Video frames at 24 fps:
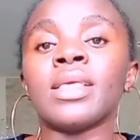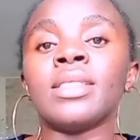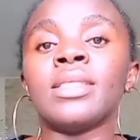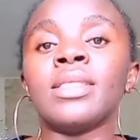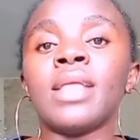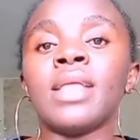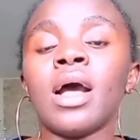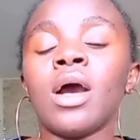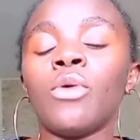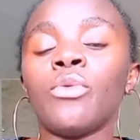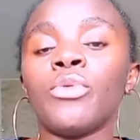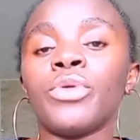
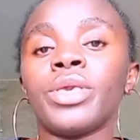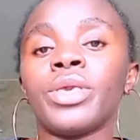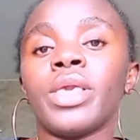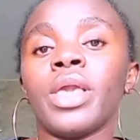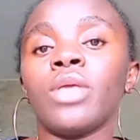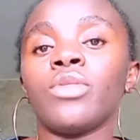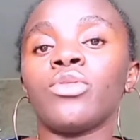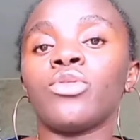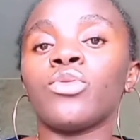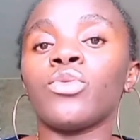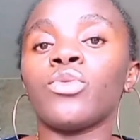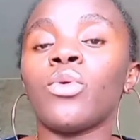now we
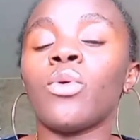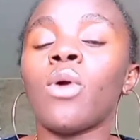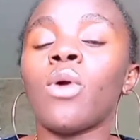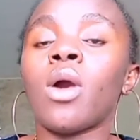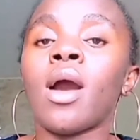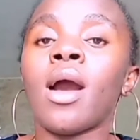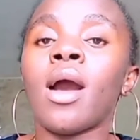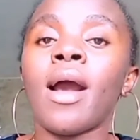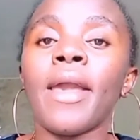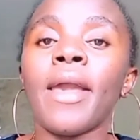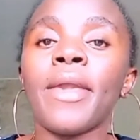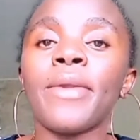get to
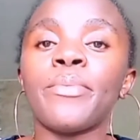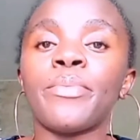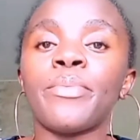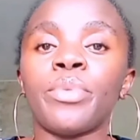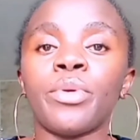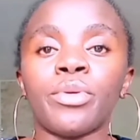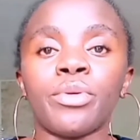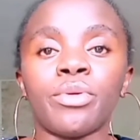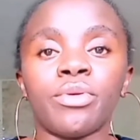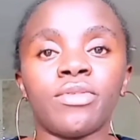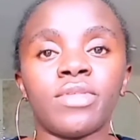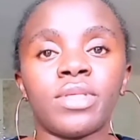high
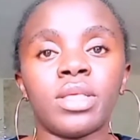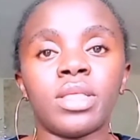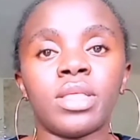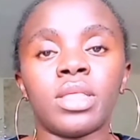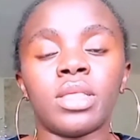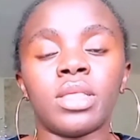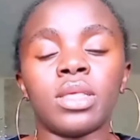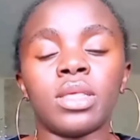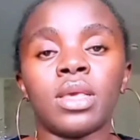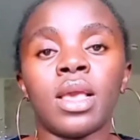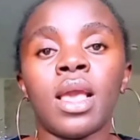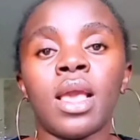
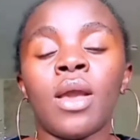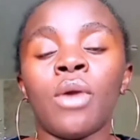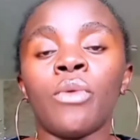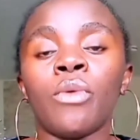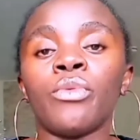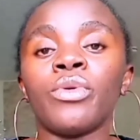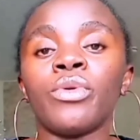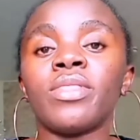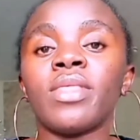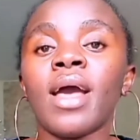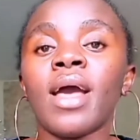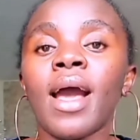porosity
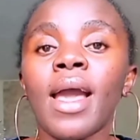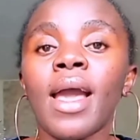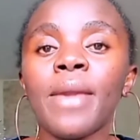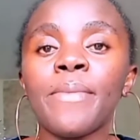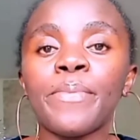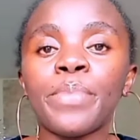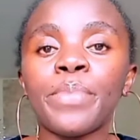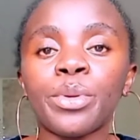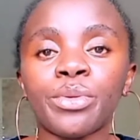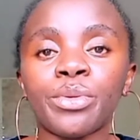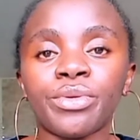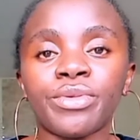with high
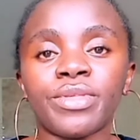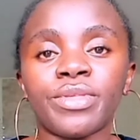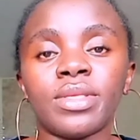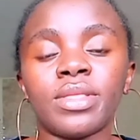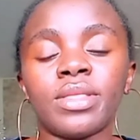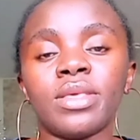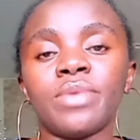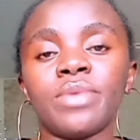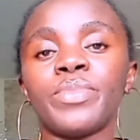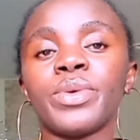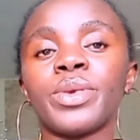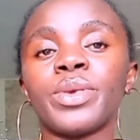
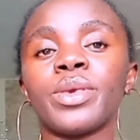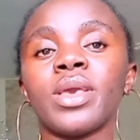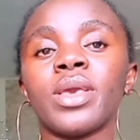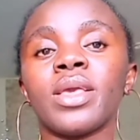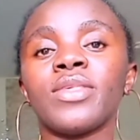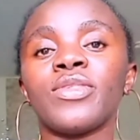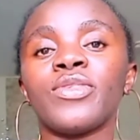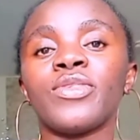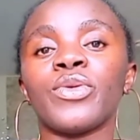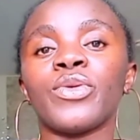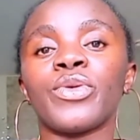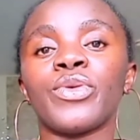porosity
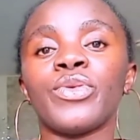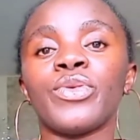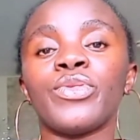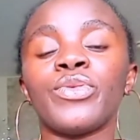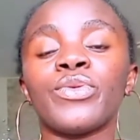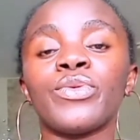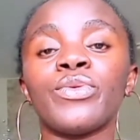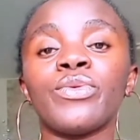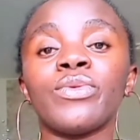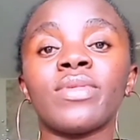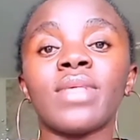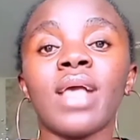because your
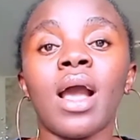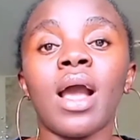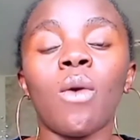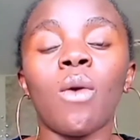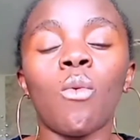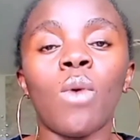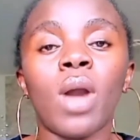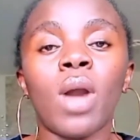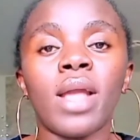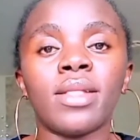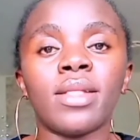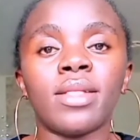cuticles are
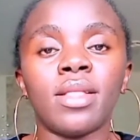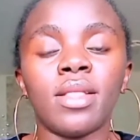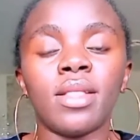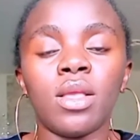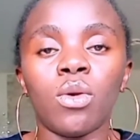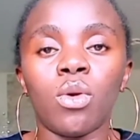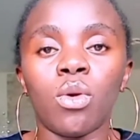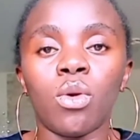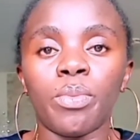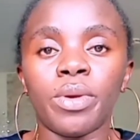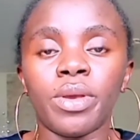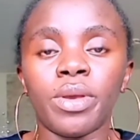widely
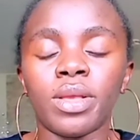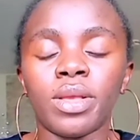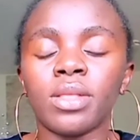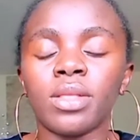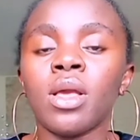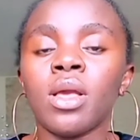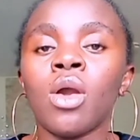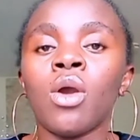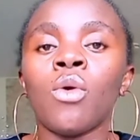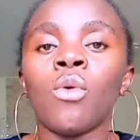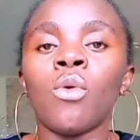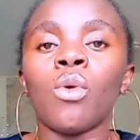open
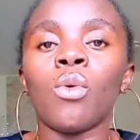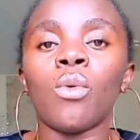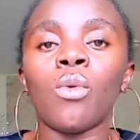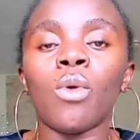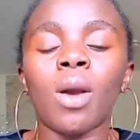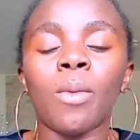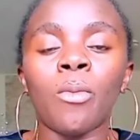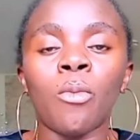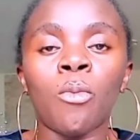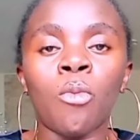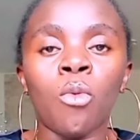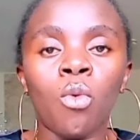
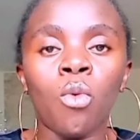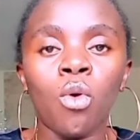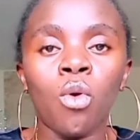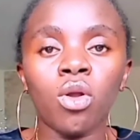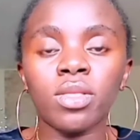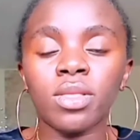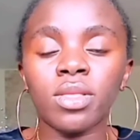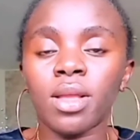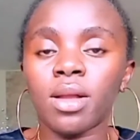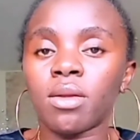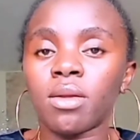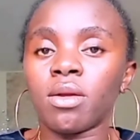
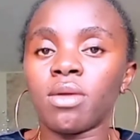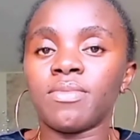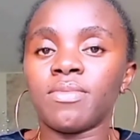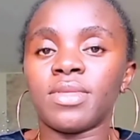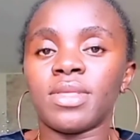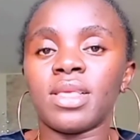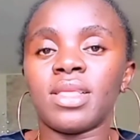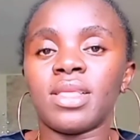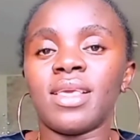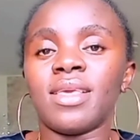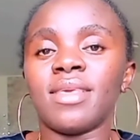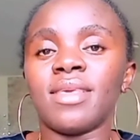water
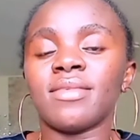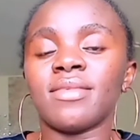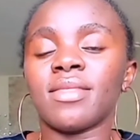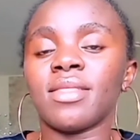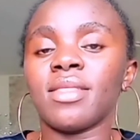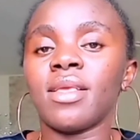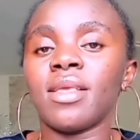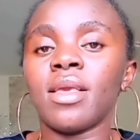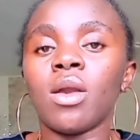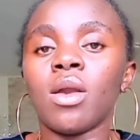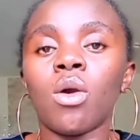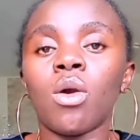comes in
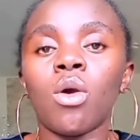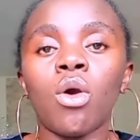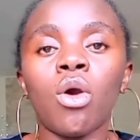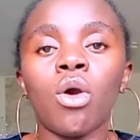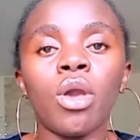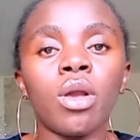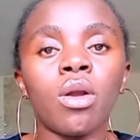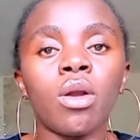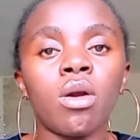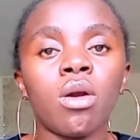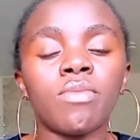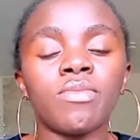easily
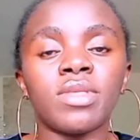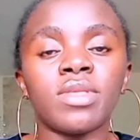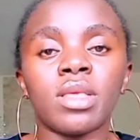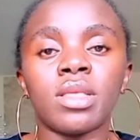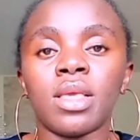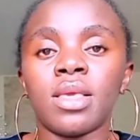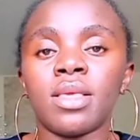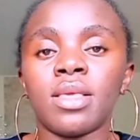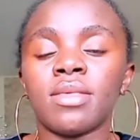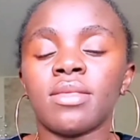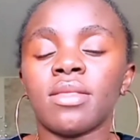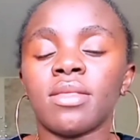oil comes
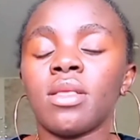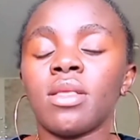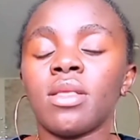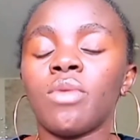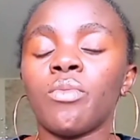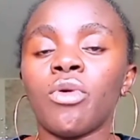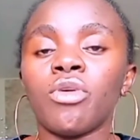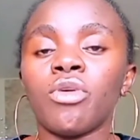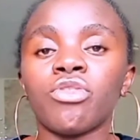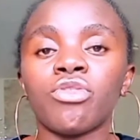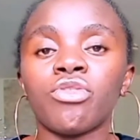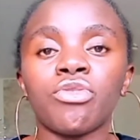in easily
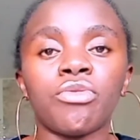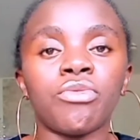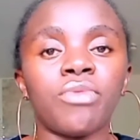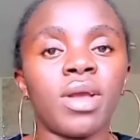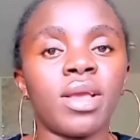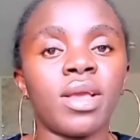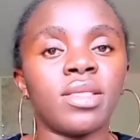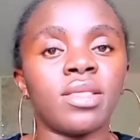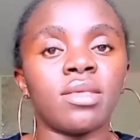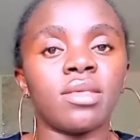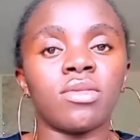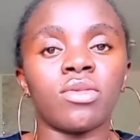
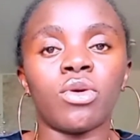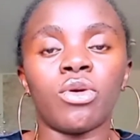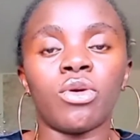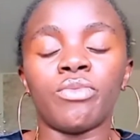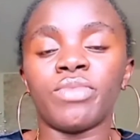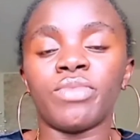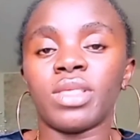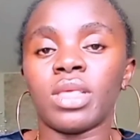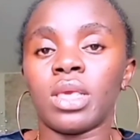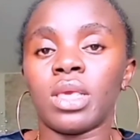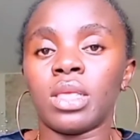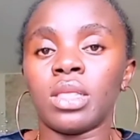moisturizers
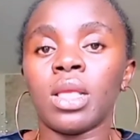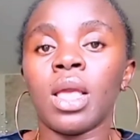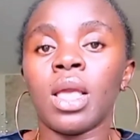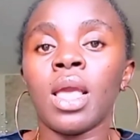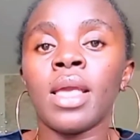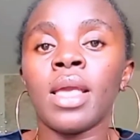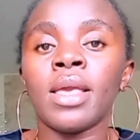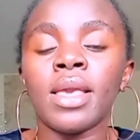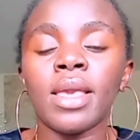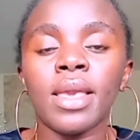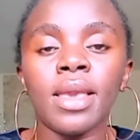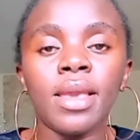comes in
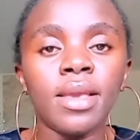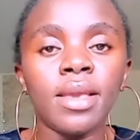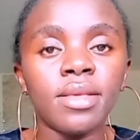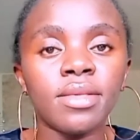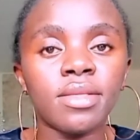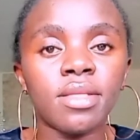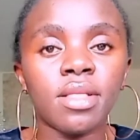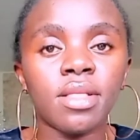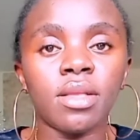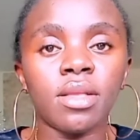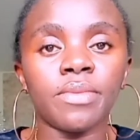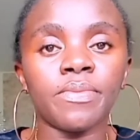
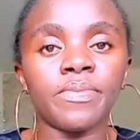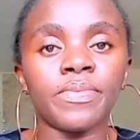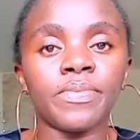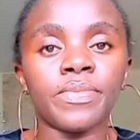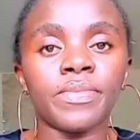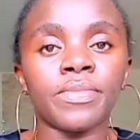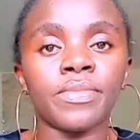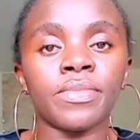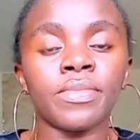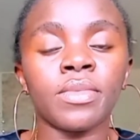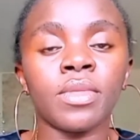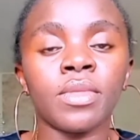easily
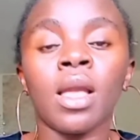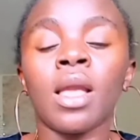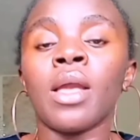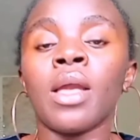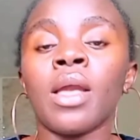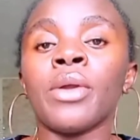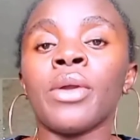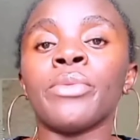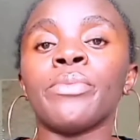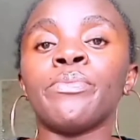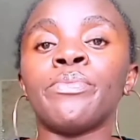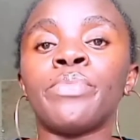
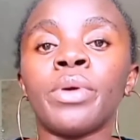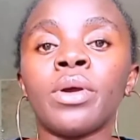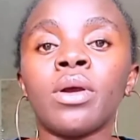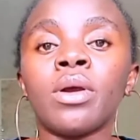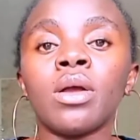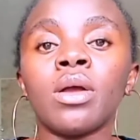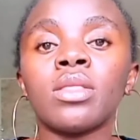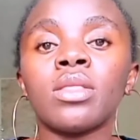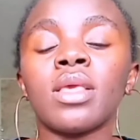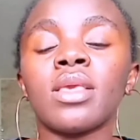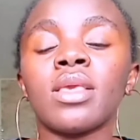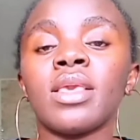
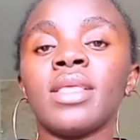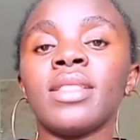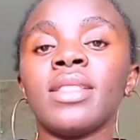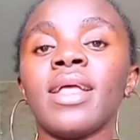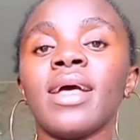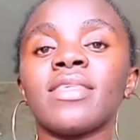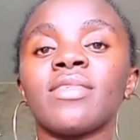but in